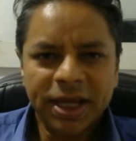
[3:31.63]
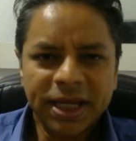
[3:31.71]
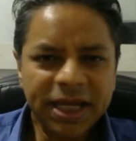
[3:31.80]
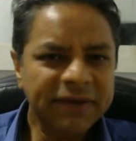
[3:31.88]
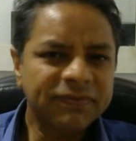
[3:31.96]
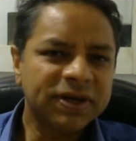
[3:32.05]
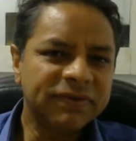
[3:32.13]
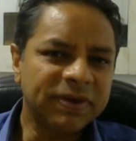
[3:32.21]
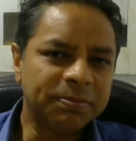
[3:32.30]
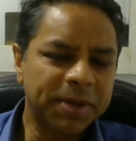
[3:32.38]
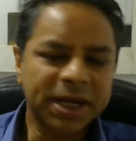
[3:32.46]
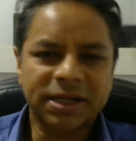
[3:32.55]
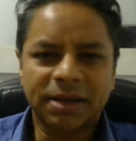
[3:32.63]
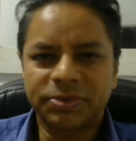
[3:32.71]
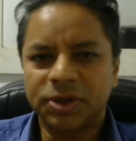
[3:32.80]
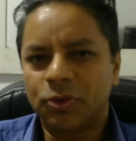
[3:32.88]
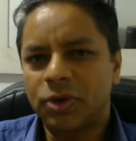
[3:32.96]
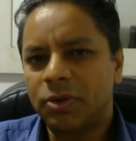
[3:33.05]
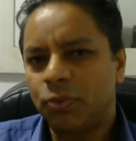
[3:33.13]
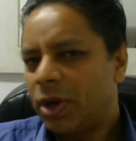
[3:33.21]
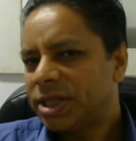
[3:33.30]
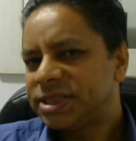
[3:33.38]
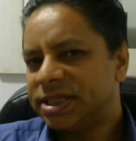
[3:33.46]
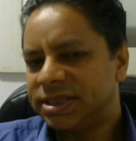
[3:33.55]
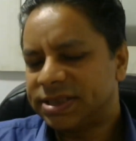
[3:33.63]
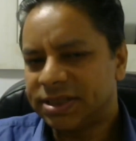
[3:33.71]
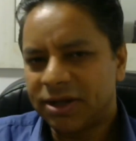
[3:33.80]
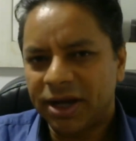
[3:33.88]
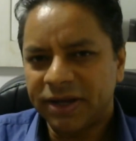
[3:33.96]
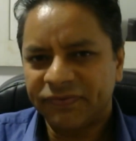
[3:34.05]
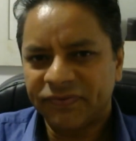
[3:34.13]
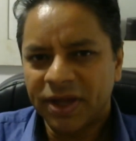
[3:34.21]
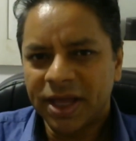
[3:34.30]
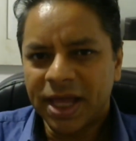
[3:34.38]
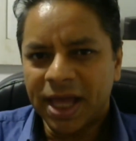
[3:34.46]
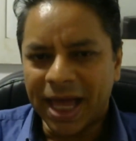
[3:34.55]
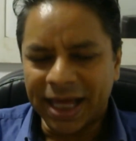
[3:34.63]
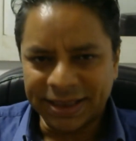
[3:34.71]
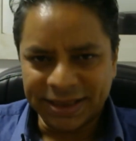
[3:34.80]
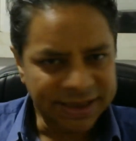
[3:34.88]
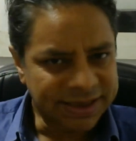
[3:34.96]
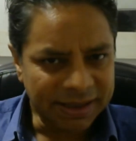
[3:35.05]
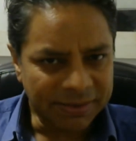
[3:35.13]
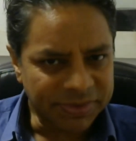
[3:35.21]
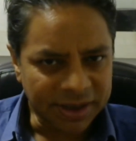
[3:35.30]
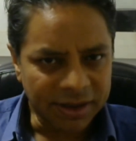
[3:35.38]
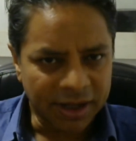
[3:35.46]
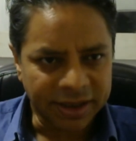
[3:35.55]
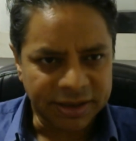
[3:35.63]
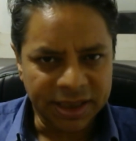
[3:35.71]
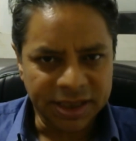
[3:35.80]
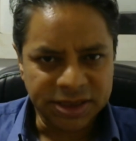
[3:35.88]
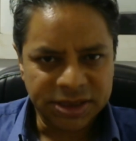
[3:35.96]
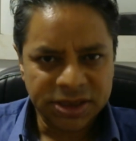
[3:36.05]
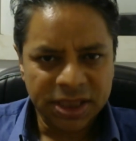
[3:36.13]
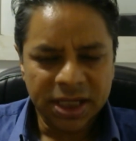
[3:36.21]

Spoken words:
even if he picked up the Quran once in his life and did something like this,